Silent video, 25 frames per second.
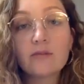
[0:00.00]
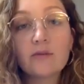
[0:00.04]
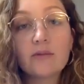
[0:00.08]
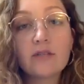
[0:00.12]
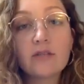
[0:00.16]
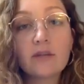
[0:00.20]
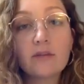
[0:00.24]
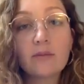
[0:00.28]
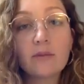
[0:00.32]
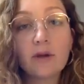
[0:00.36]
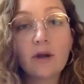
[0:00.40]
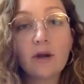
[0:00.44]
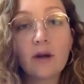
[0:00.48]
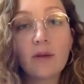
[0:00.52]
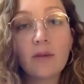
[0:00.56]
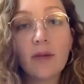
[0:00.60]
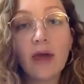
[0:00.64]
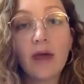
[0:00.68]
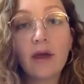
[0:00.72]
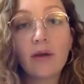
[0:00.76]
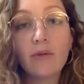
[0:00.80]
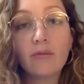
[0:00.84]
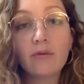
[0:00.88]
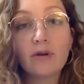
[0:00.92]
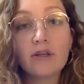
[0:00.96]
we did put up
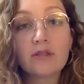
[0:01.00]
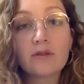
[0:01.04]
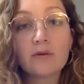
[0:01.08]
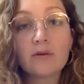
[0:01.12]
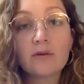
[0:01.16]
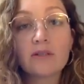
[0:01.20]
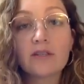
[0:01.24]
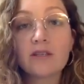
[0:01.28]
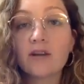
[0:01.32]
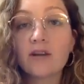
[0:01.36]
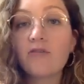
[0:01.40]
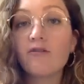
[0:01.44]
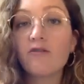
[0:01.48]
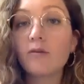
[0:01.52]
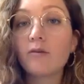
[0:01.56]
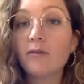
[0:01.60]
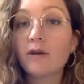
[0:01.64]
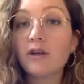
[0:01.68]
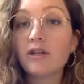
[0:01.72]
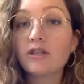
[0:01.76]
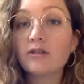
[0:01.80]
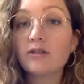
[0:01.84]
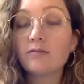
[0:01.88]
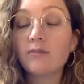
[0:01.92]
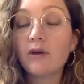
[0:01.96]
a resource and
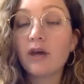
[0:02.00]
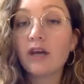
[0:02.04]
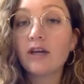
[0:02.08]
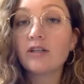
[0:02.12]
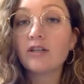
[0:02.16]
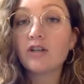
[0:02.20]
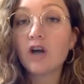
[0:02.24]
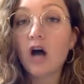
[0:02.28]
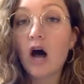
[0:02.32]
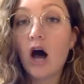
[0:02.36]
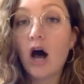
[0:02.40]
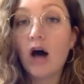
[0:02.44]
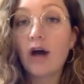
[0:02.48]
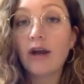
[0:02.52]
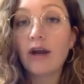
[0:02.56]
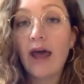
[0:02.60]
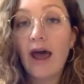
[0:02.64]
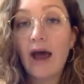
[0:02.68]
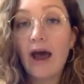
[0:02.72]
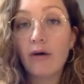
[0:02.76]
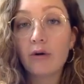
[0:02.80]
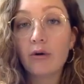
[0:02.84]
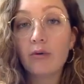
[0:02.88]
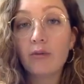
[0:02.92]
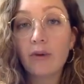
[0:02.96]
information page on
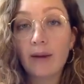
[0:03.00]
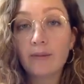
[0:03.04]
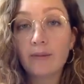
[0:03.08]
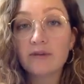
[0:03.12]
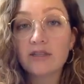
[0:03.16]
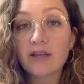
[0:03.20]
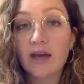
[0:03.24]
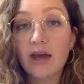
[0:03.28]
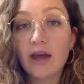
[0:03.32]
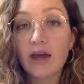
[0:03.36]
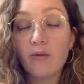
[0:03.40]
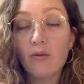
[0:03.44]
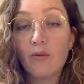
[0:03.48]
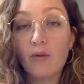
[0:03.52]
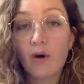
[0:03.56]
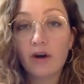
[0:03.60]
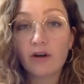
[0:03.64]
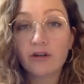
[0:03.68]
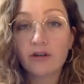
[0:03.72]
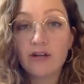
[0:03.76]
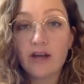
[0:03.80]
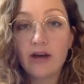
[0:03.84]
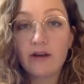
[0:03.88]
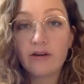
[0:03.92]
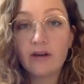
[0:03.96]
our website,
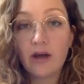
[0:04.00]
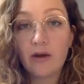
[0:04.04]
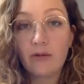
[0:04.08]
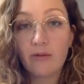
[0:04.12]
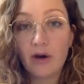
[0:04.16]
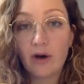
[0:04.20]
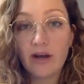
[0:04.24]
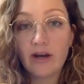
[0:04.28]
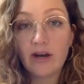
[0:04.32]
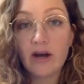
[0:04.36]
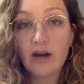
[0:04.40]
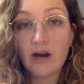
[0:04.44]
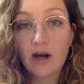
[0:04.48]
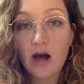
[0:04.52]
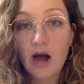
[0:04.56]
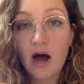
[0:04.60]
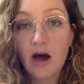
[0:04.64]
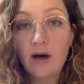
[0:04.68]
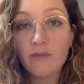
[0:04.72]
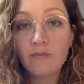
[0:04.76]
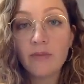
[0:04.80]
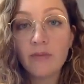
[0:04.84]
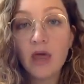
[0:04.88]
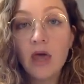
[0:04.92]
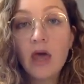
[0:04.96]

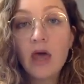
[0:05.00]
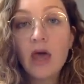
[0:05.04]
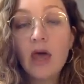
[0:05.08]
watertownny.com,